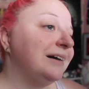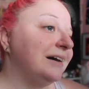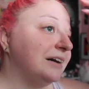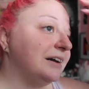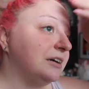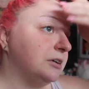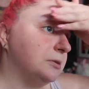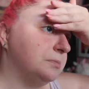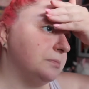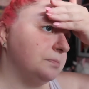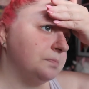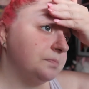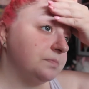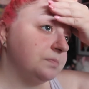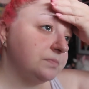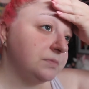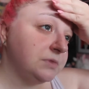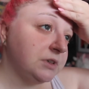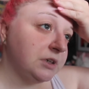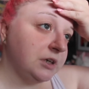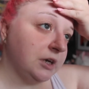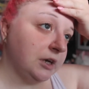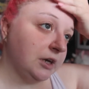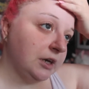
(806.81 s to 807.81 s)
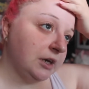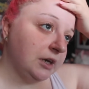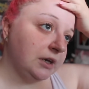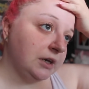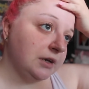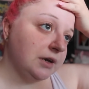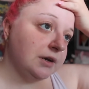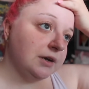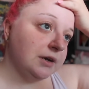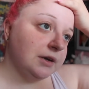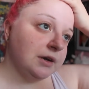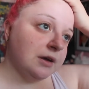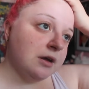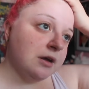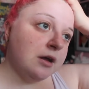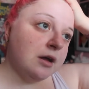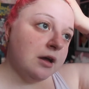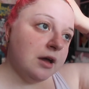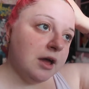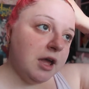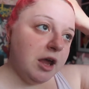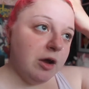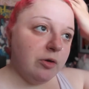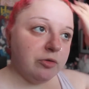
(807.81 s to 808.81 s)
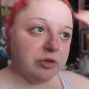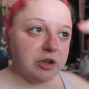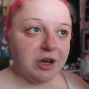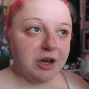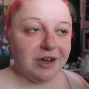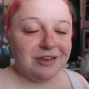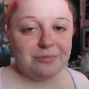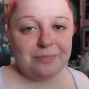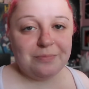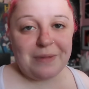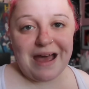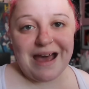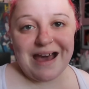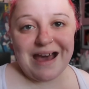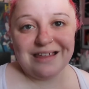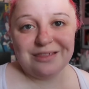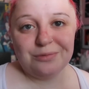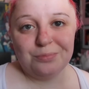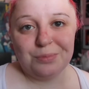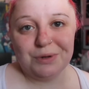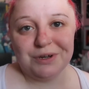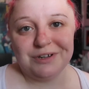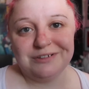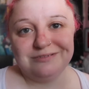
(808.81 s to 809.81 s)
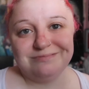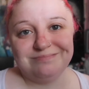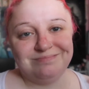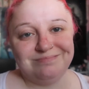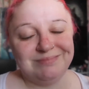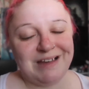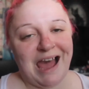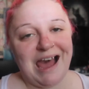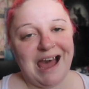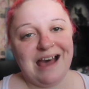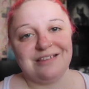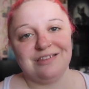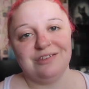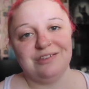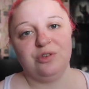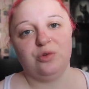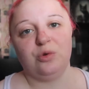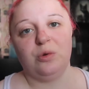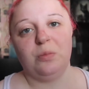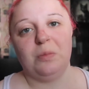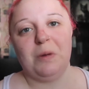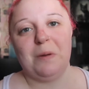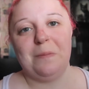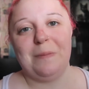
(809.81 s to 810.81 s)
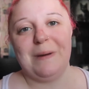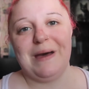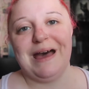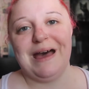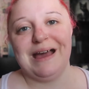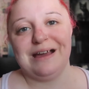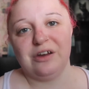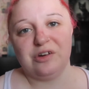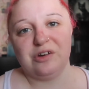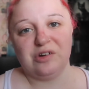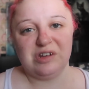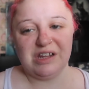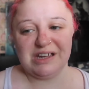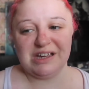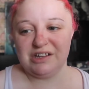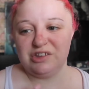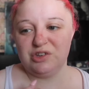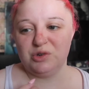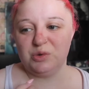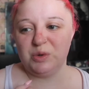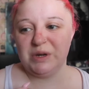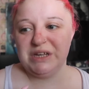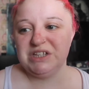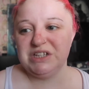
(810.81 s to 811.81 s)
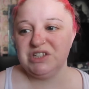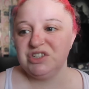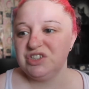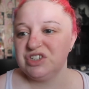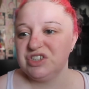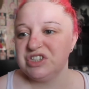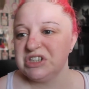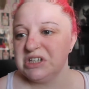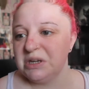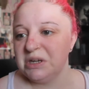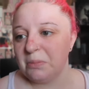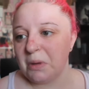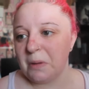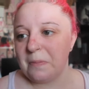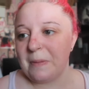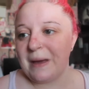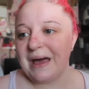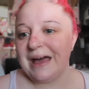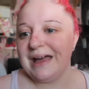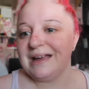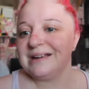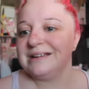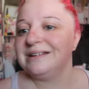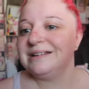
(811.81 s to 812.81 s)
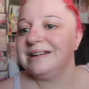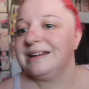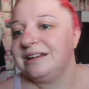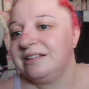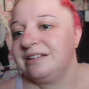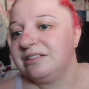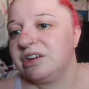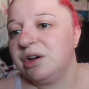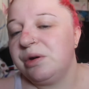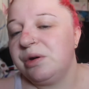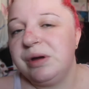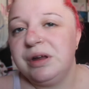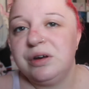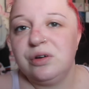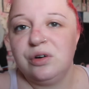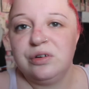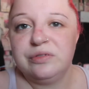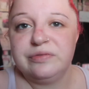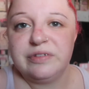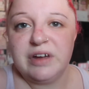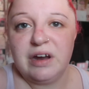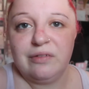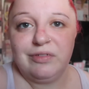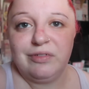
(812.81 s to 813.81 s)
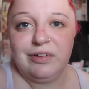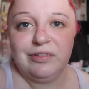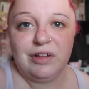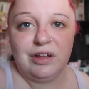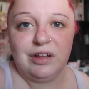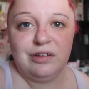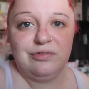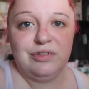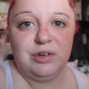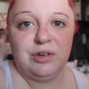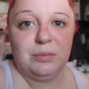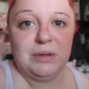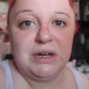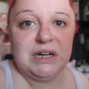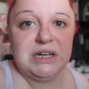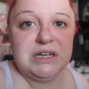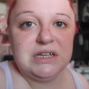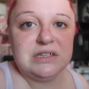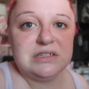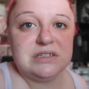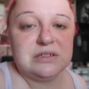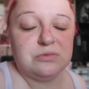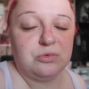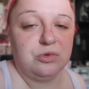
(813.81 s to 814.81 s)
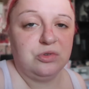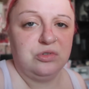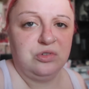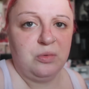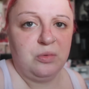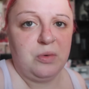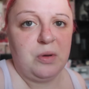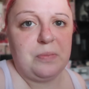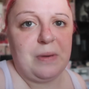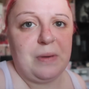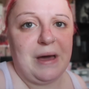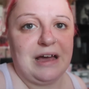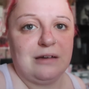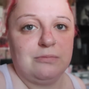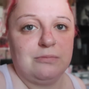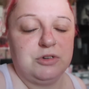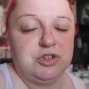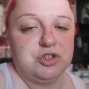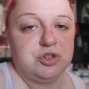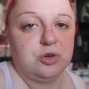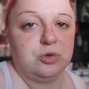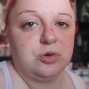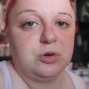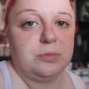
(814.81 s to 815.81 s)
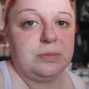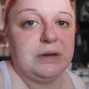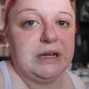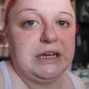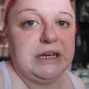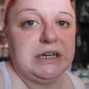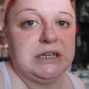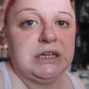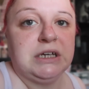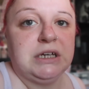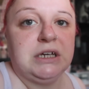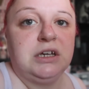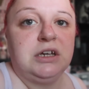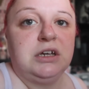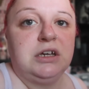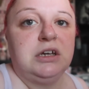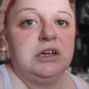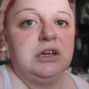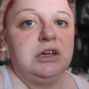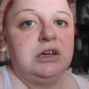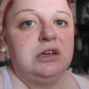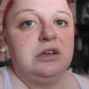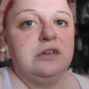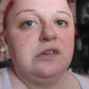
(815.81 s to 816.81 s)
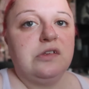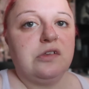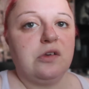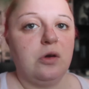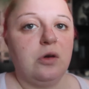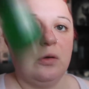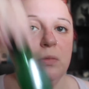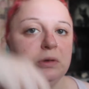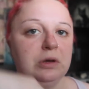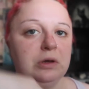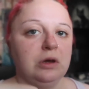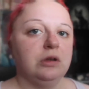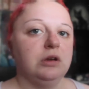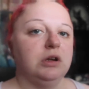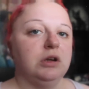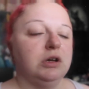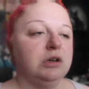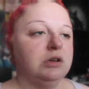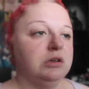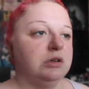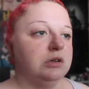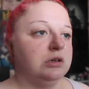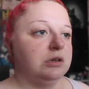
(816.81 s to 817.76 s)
Um, it was a nice bath, but it hasn't sorted my back. I've got like a twinge in my back and it's going off every like few minutes. Well, not my back, my shoulder blade. So I'm gonna